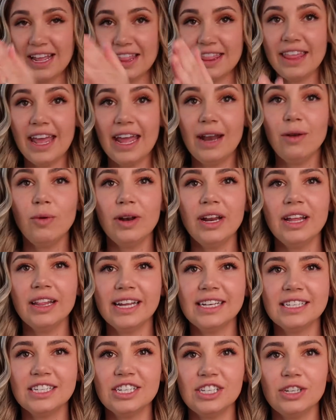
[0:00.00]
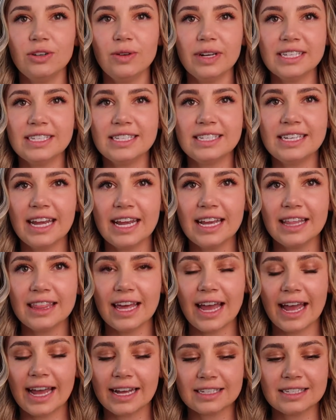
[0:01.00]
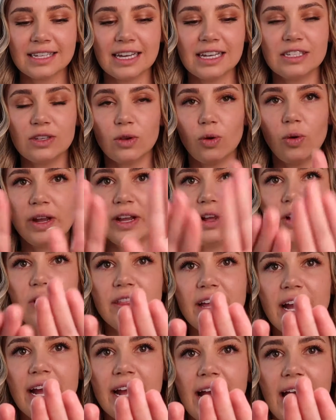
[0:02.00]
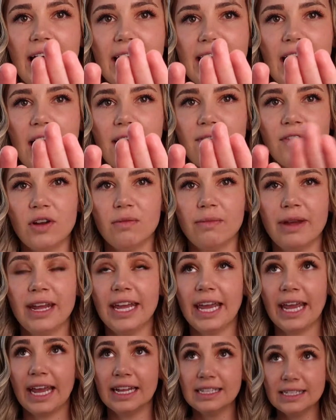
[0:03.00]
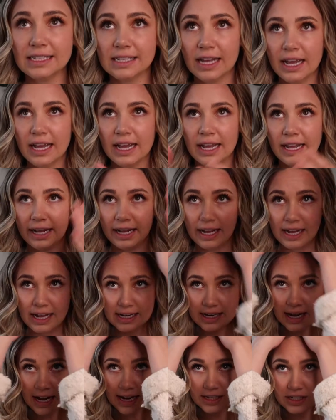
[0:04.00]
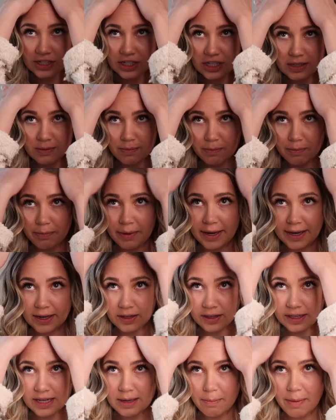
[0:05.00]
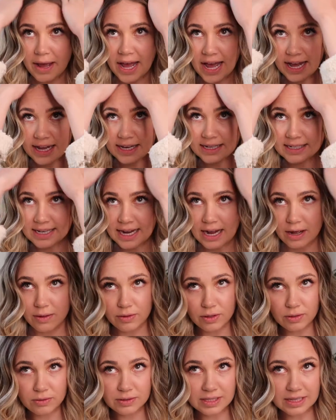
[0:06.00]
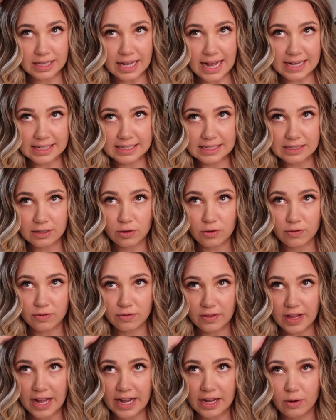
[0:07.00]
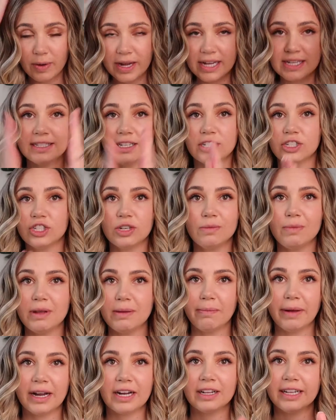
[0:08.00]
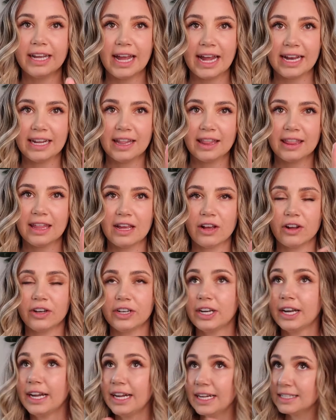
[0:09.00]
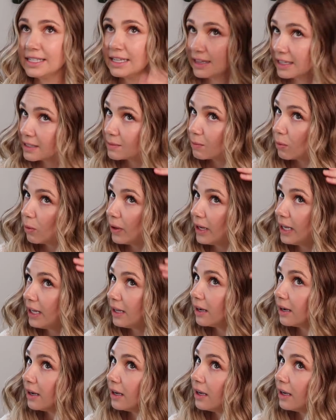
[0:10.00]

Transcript: Then what I like to do is take the excess oil that I have on my hands, and I just barely pat down those last little flyaways. There should be barely anything on your hands at this point.